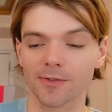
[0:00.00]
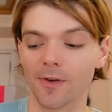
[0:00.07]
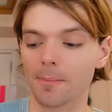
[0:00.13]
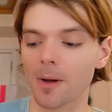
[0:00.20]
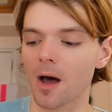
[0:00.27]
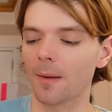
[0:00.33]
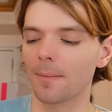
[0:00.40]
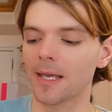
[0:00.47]
for
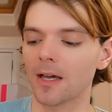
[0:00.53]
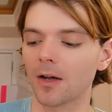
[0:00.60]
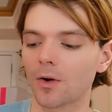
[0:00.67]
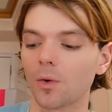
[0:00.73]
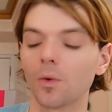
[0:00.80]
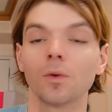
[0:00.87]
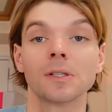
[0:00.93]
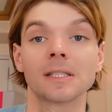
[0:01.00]
Barbie
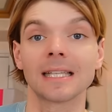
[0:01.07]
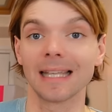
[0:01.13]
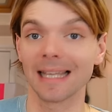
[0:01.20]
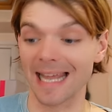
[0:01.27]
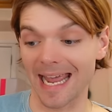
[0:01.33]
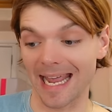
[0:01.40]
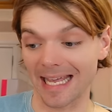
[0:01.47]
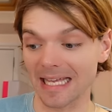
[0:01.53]
called
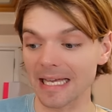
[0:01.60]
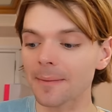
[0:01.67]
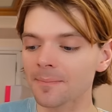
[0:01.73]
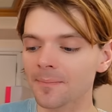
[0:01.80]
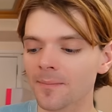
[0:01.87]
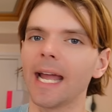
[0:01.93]
Ling.